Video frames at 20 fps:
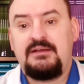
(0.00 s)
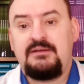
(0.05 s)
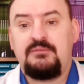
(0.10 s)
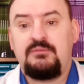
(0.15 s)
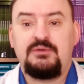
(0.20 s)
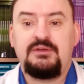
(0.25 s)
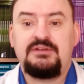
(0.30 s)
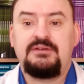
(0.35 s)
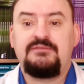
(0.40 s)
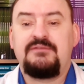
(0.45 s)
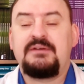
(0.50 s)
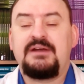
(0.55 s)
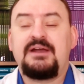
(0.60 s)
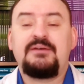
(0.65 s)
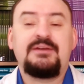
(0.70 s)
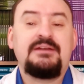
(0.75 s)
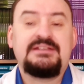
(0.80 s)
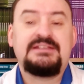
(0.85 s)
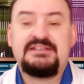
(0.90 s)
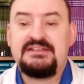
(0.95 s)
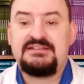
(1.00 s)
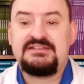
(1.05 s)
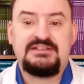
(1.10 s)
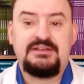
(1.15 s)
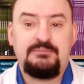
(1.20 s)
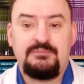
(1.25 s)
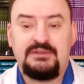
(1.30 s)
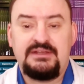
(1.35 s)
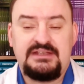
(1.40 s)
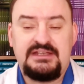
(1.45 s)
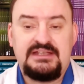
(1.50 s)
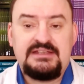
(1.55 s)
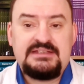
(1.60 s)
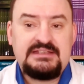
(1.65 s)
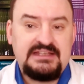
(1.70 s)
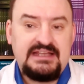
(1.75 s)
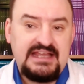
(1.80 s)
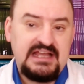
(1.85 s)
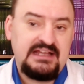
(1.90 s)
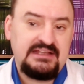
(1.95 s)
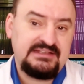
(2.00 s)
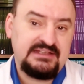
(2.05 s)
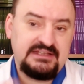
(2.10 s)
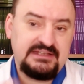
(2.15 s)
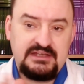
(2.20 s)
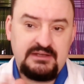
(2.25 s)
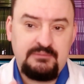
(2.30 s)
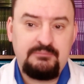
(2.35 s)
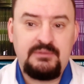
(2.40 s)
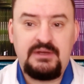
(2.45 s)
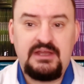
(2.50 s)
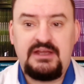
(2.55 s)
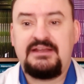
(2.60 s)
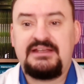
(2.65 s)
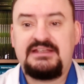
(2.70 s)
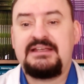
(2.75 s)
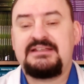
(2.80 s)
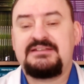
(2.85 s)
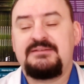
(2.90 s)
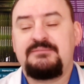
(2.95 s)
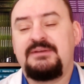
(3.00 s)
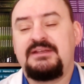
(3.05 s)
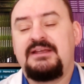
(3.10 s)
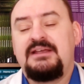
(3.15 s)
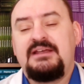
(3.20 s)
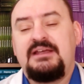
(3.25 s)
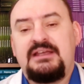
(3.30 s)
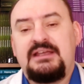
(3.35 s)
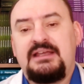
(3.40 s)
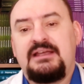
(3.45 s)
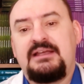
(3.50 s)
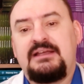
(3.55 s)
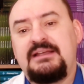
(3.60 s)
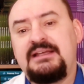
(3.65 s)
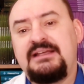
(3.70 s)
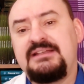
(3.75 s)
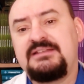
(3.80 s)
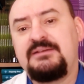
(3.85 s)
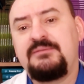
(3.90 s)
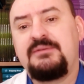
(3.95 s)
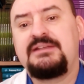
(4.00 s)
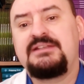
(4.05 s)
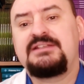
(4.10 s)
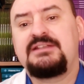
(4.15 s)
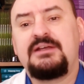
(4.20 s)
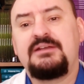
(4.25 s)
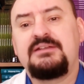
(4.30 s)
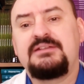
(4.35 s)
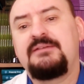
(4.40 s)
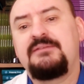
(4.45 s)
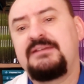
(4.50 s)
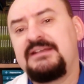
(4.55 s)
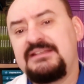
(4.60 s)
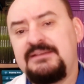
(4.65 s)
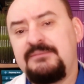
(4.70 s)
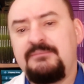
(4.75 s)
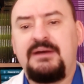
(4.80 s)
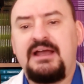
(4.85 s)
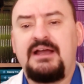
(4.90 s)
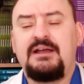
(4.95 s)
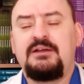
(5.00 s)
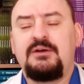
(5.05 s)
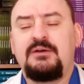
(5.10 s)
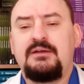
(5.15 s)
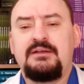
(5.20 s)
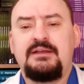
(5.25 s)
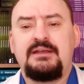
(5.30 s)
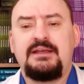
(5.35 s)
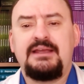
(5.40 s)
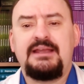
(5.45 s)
where the viruses are being attacked and our body is being cleared as a result of this battle,